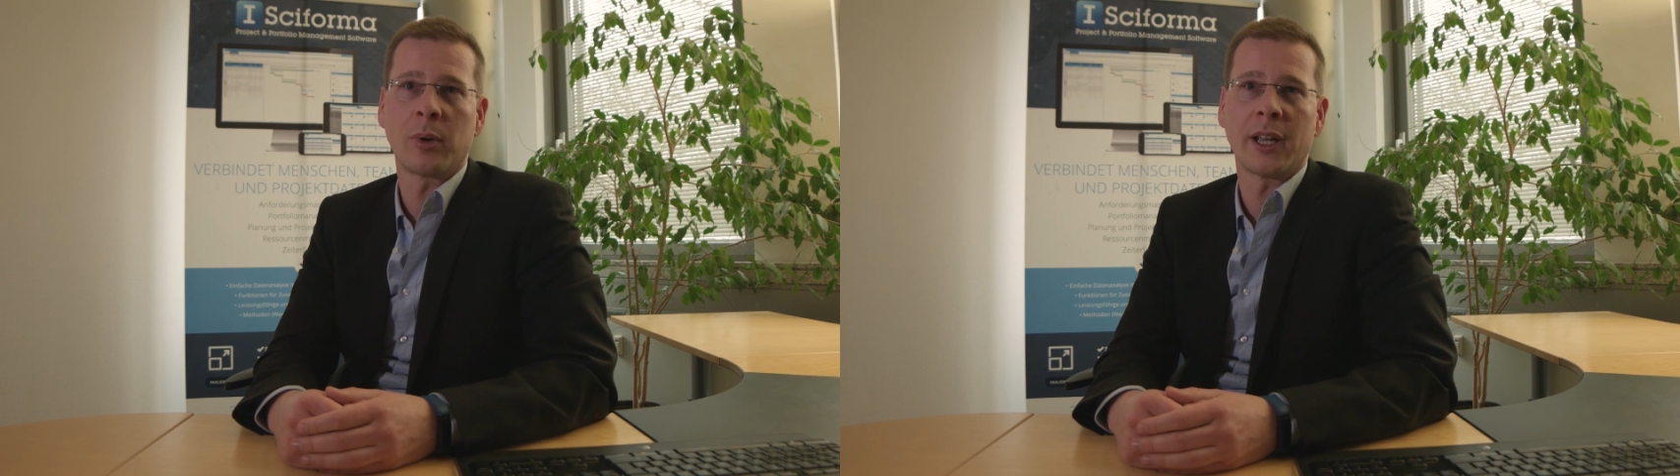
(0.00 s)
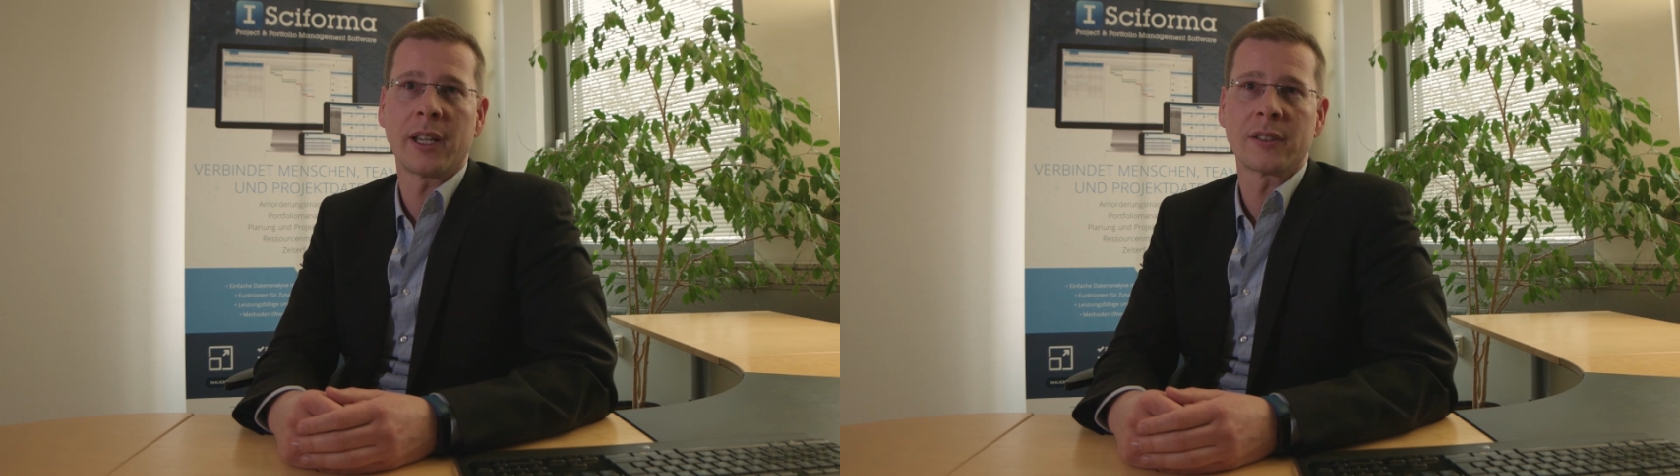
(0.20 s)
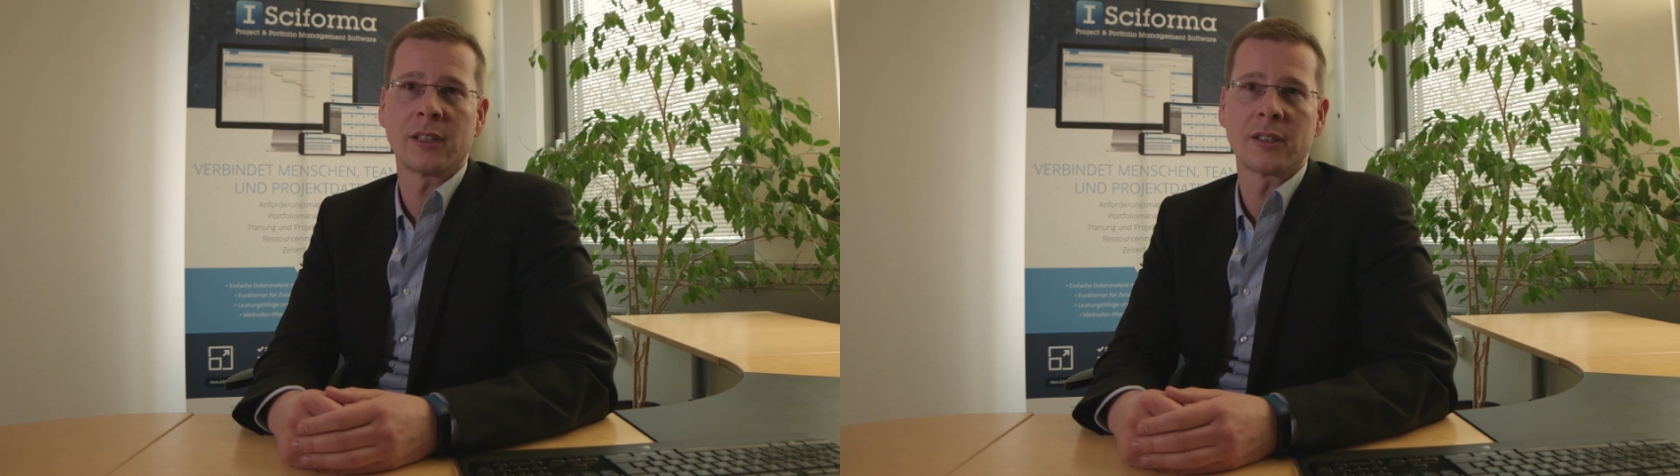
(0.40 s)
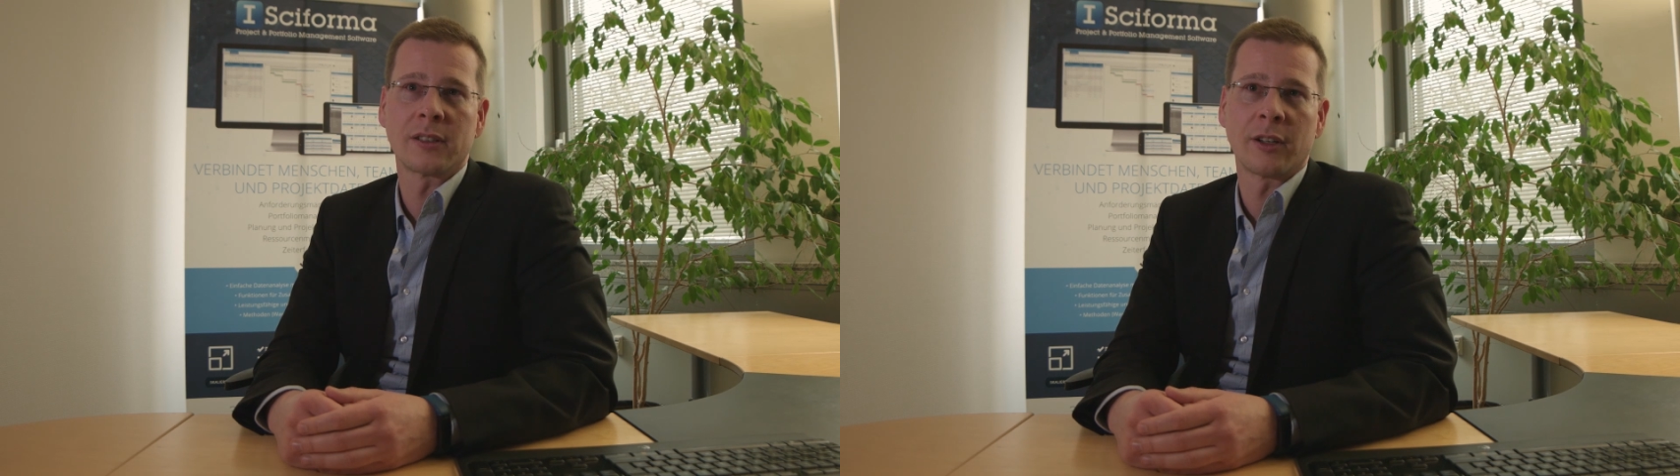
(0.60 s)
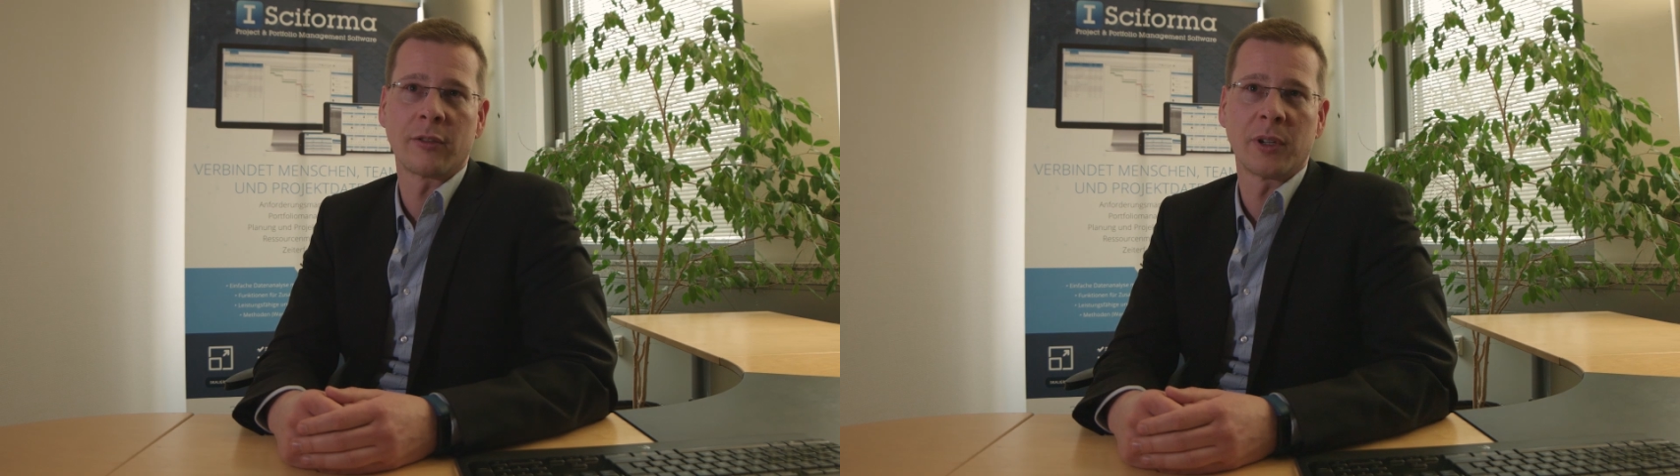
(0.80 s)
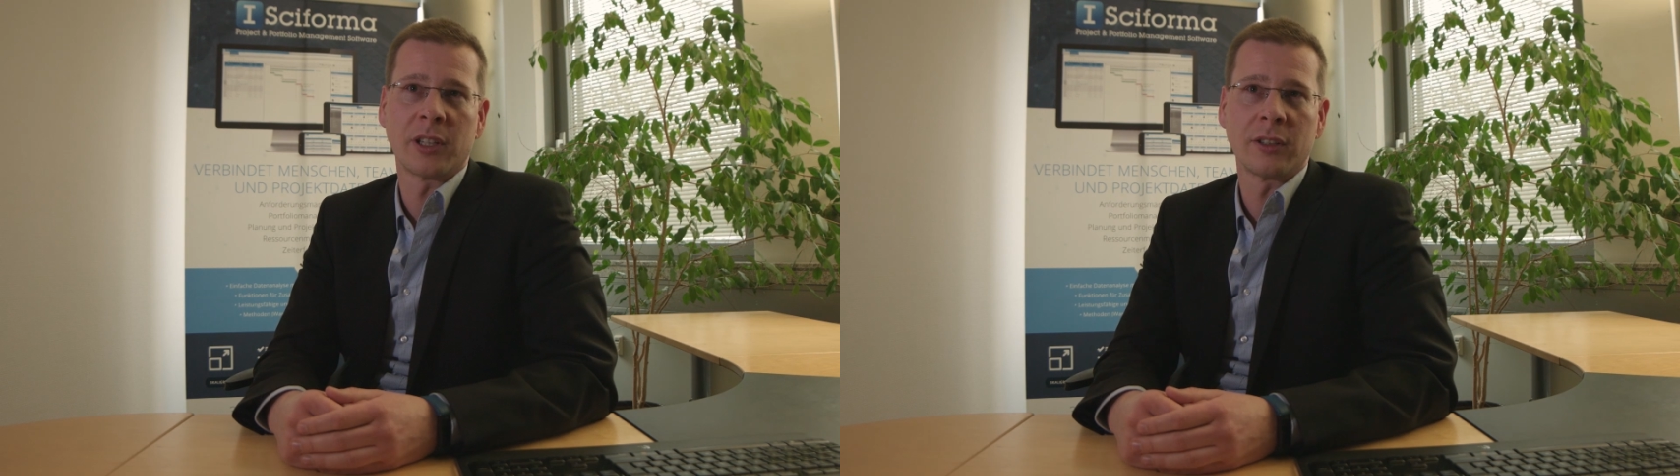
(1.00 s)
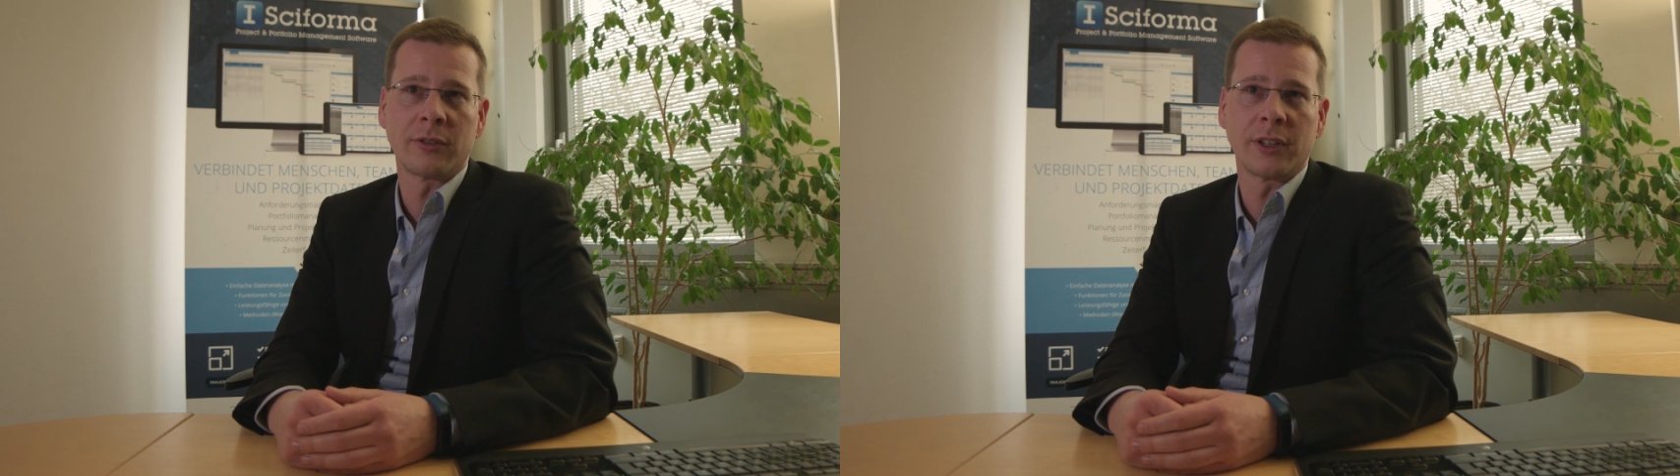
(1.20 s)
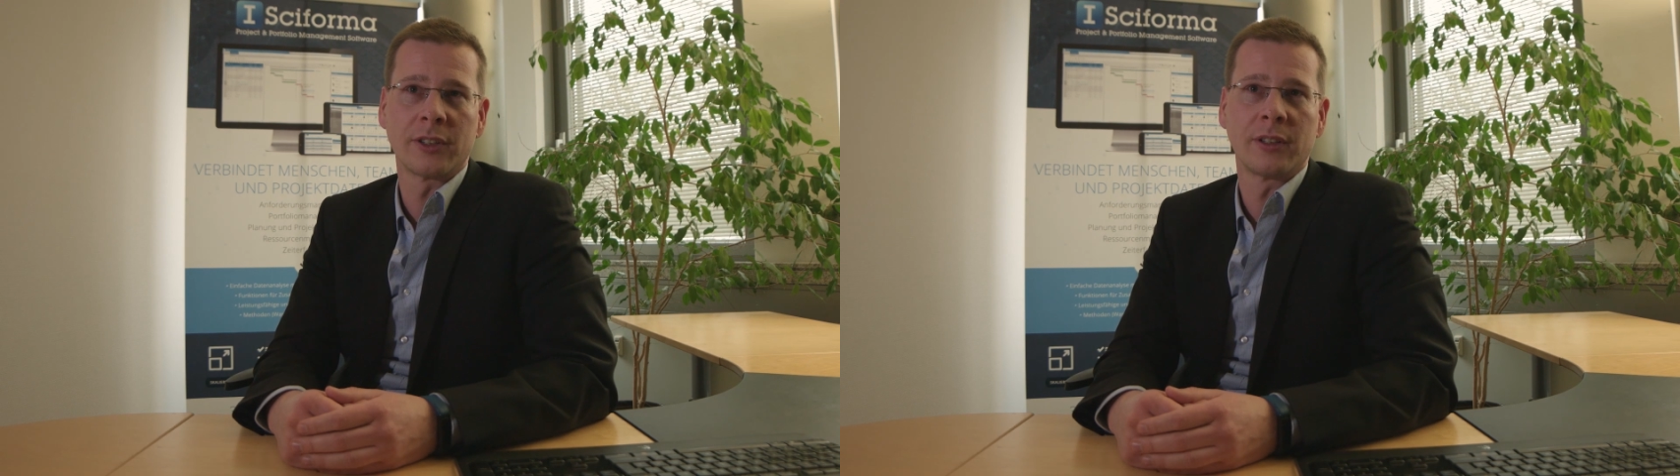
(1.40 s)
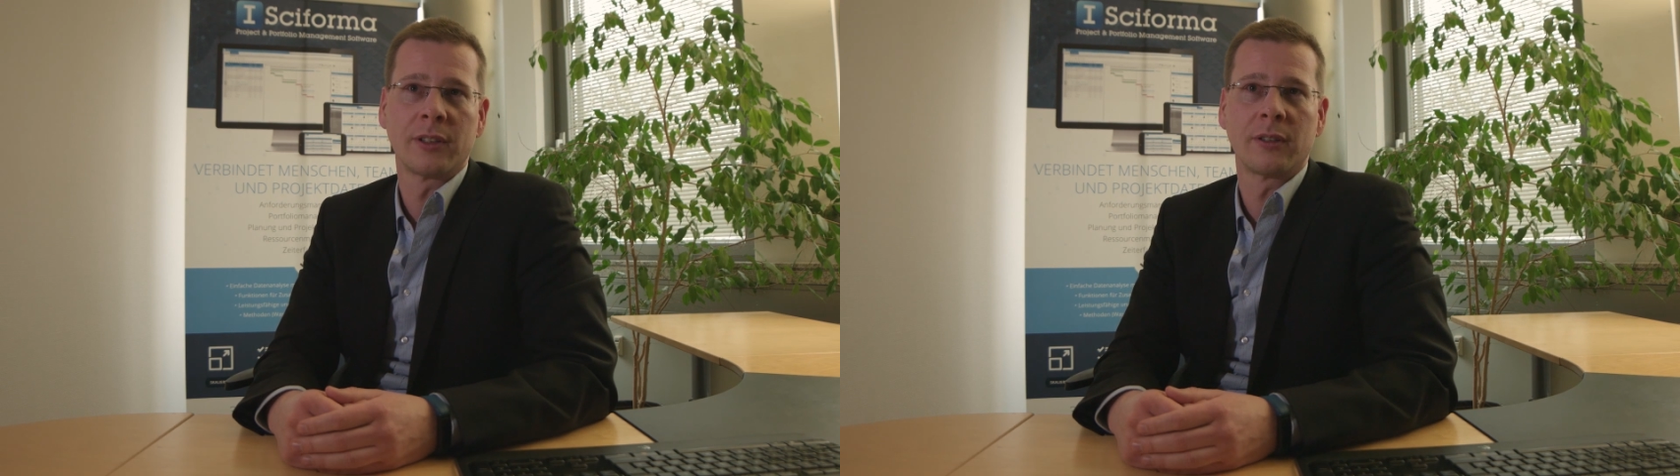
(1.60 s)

place instead of many different.